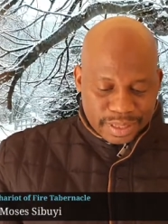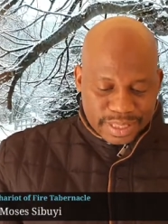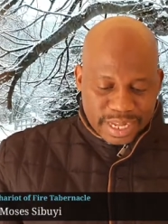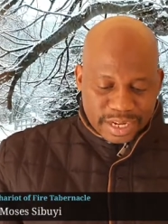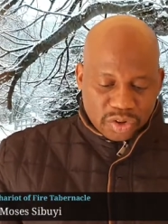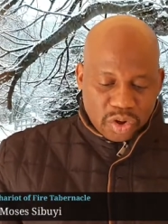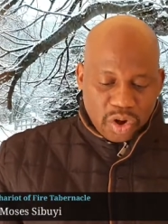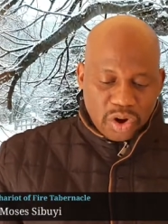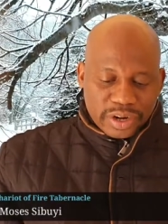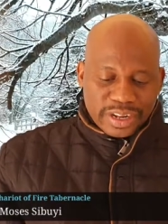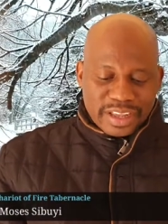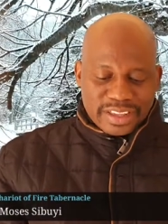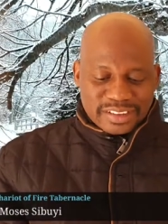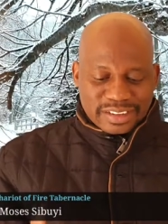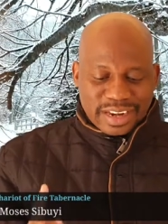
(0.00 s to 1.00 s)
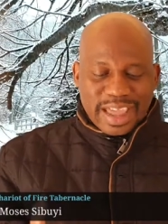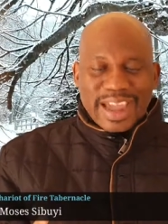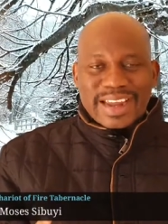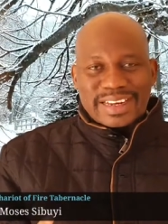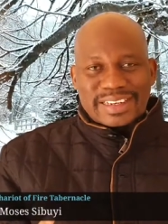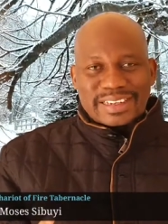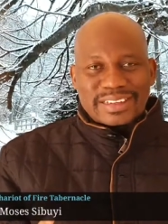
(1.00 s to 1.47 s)
That God is
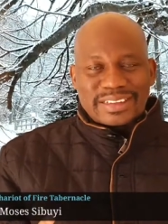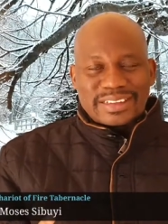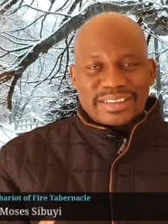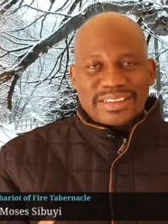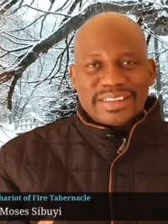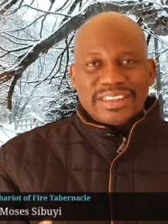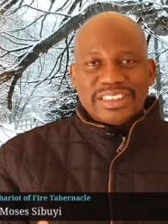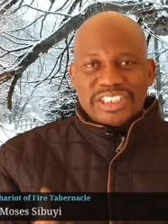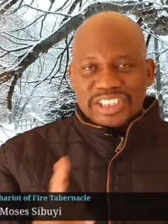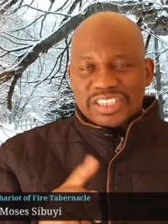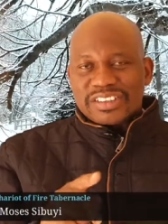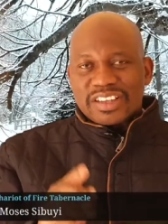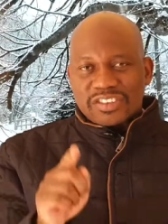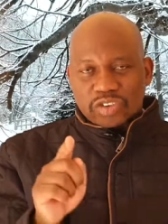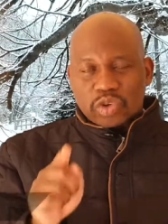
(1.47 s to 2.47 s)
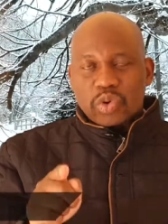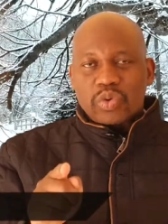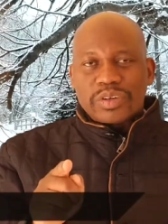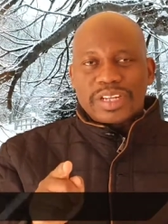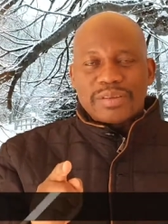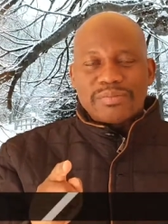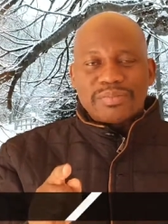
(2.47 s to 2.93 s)
light. Jesus
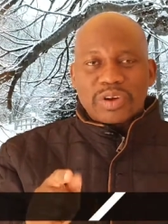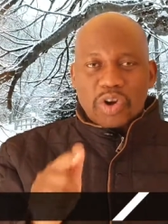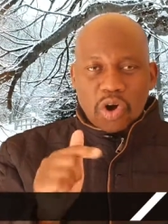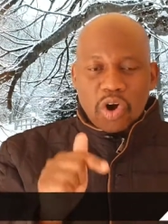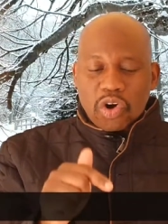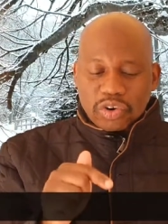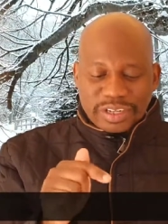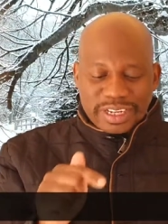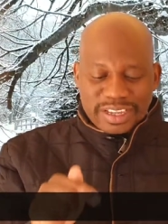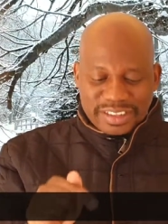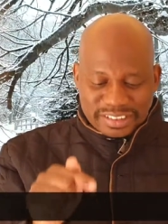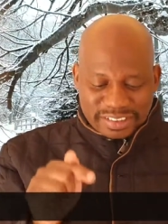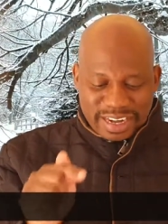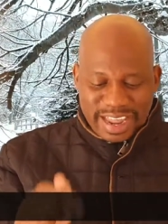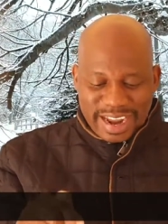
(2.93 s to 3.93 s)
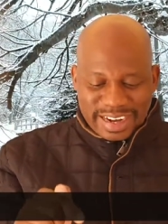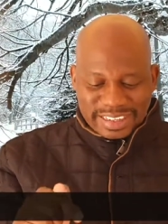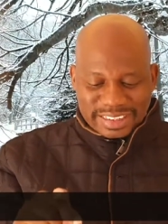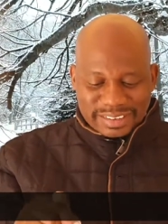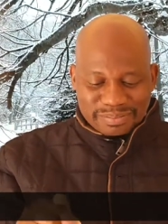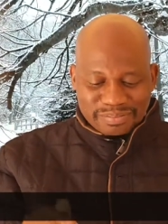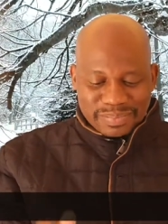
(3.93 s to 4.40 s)
told them, God is
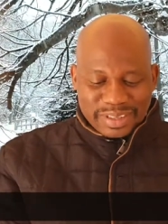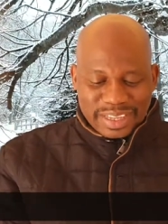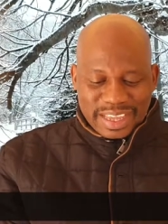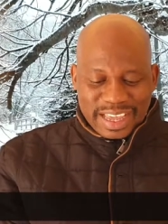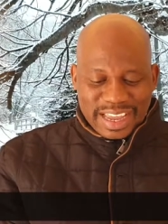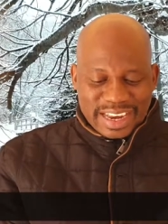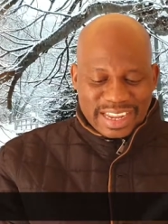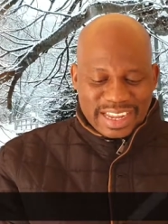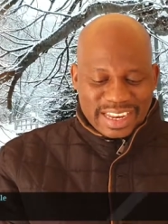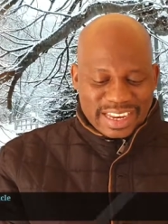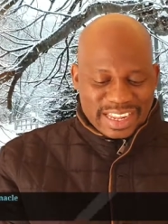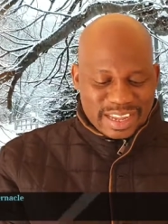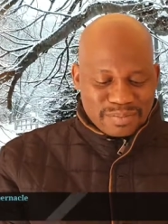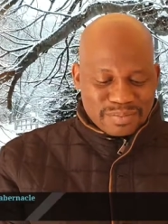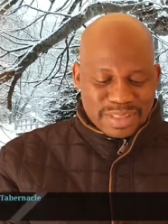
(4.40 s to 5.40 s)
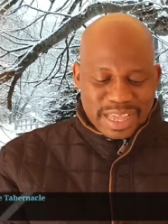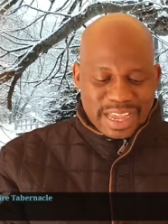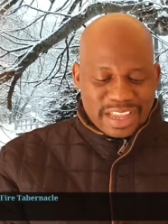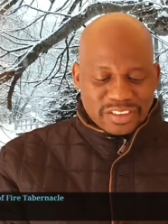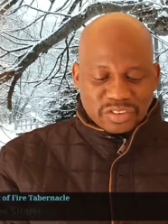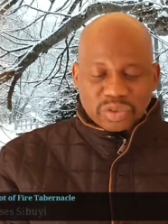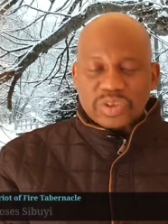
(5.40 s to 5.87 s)
light. And in him there
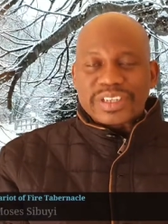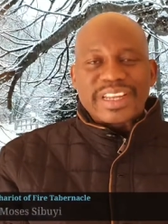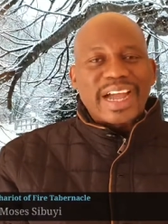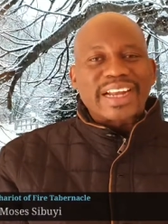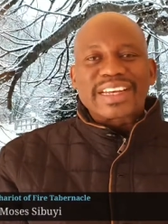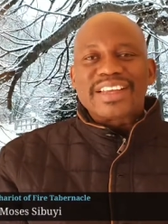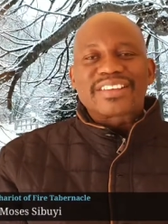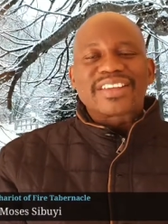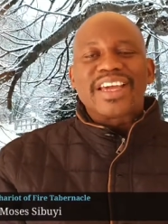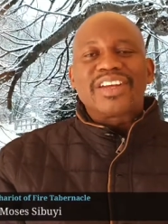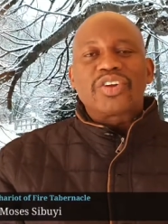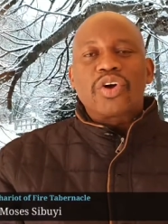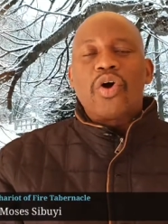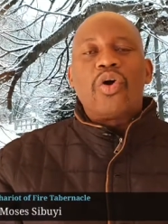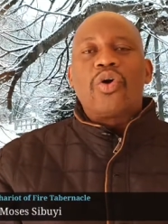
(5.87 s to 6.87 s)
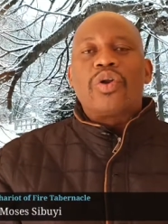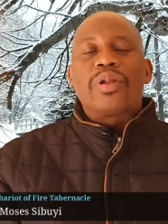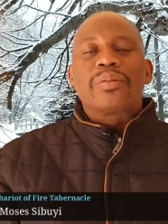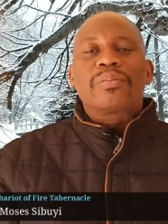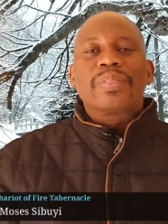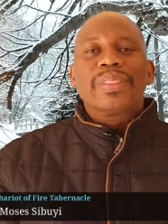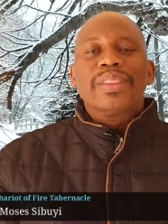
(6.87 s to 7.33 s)
is no darkness at all
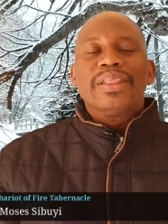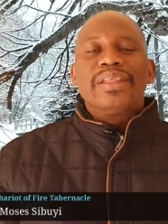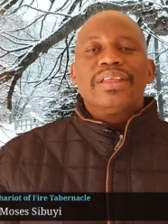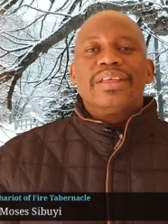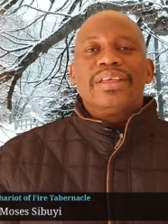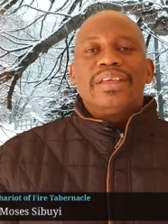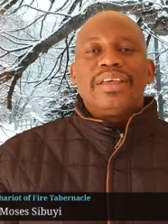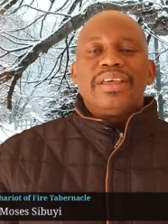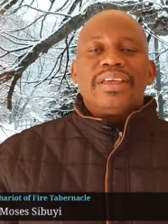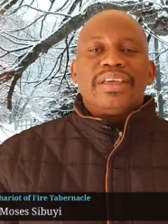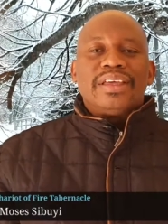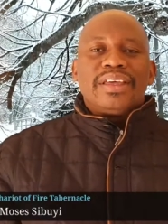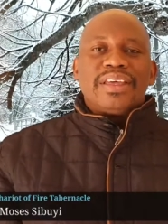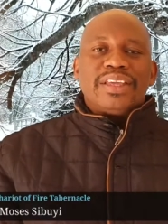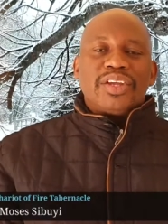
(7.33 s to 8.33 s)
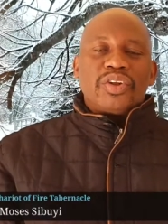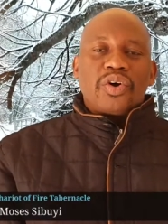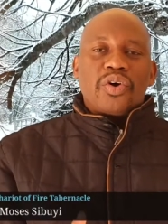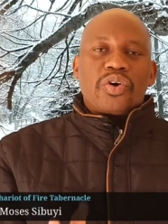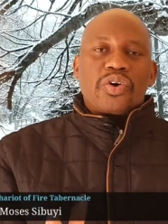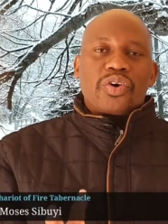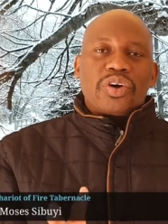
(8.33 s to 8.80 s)
you
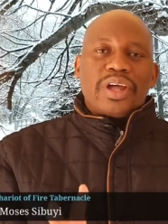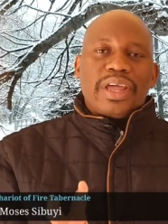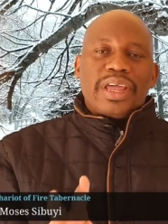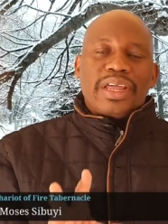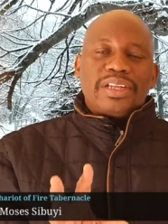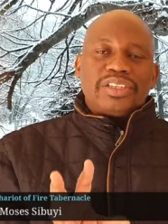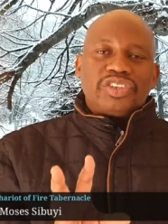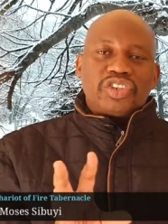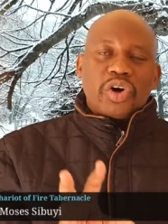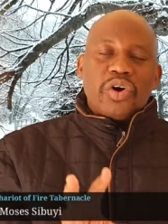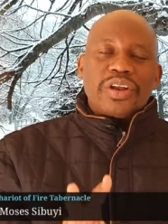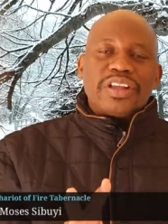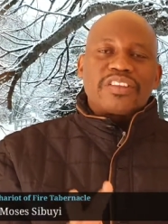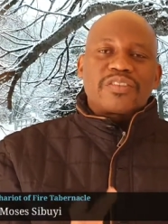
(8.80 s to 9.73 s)
know, uh, John